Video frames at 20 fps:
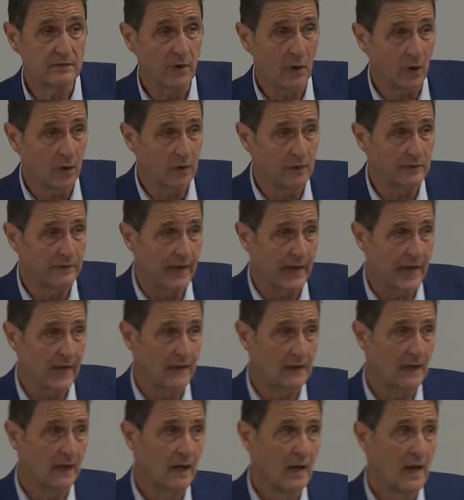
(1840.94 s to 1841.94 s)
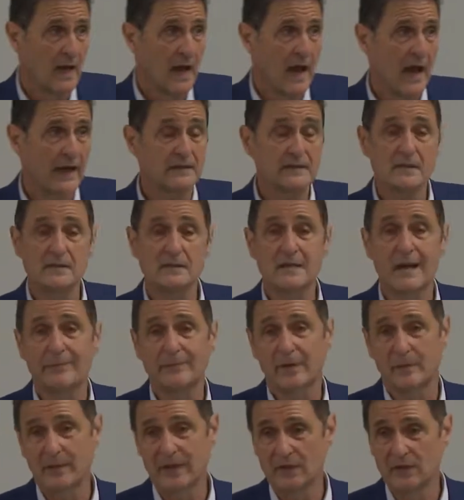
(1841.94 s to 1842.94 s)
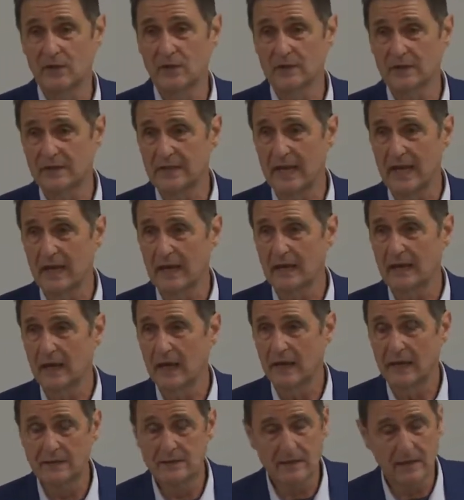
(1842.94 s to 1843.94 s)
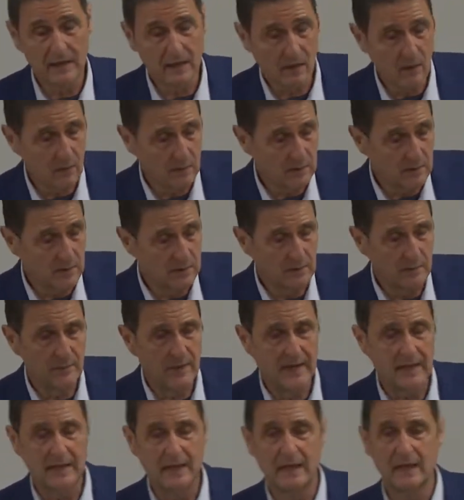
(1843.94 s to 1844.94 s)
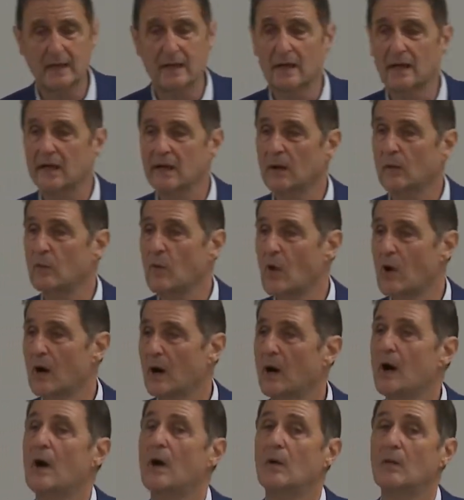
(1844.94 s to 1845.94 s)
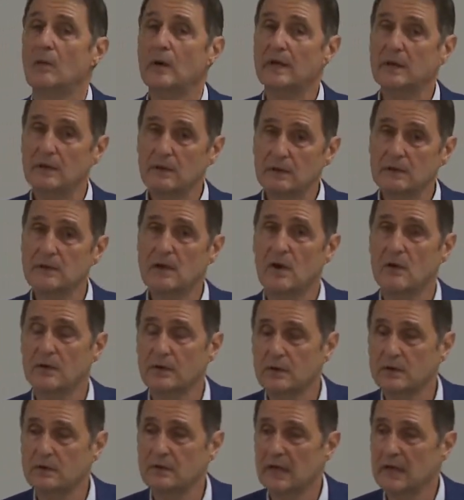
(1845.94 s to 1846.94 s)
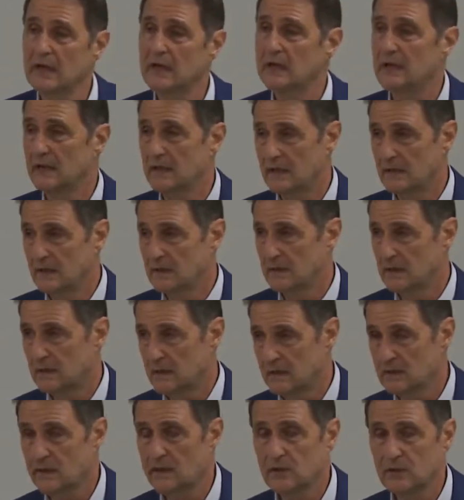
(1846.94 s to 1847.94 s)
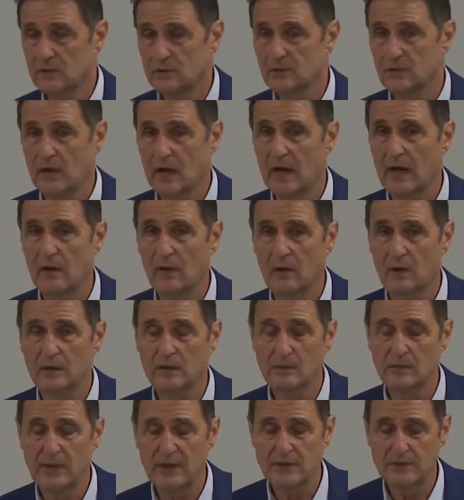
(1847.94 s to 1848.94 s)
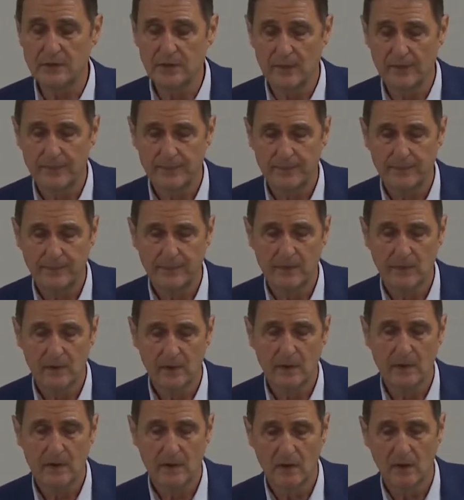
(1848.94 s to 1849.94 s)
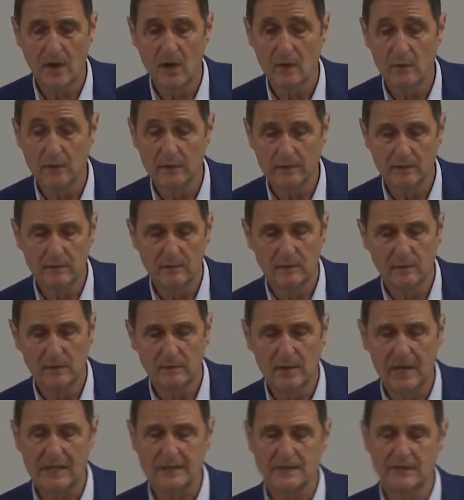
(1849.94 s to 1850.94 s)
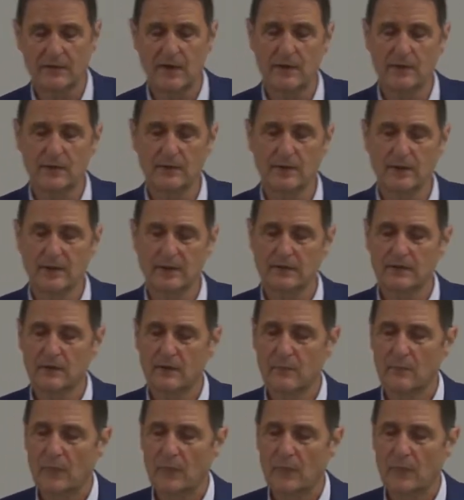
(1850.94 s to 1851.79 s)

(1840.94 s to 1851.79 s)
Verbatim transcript: you've heard of that. It's a supplement you can take, and as you get older, you may need it a little more. We use CoQ10 in the clinical trial on dementia, along with lots of other things.